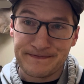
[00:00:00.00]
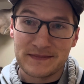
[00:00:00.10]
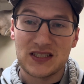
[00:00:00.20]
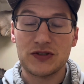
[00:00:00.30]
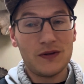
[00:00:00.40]

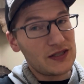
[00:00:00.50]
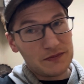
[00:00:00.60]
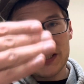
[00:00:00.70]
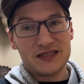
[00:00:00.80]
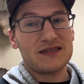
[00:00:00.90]
So it's
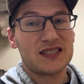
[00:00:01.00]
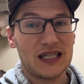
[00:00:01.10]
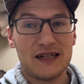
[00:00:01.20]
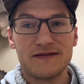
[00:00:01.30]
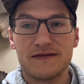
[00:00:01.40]
missing
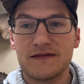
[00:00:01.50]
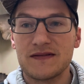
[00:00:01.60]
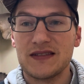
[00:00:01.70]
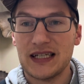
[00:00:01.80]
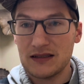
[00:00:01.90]
stuff
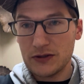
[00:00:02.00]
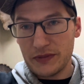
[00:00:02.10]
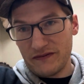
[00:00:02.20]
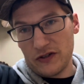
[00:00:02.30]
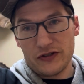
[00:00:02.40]
at a little
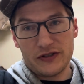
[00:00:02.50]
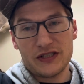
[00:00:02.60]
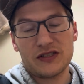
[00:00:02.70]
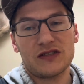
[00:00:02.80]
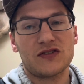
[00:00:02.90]
bit further distance.